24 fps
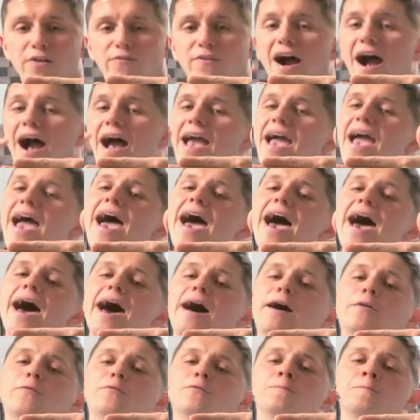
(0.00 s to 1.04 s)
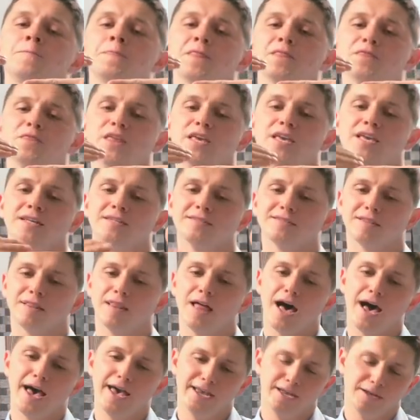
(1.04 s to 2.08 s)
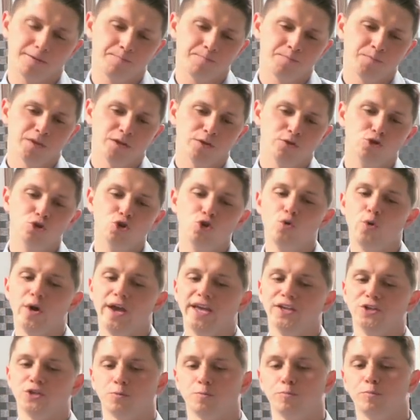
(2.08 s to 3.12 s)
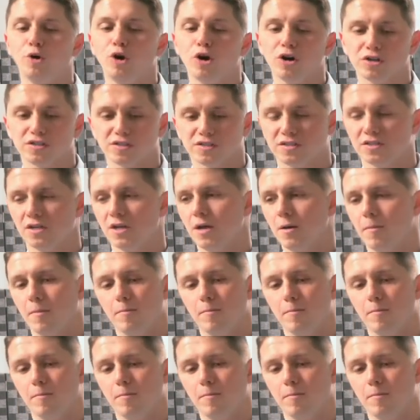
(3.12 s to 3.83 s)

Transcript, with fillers: if I have things like New Age books,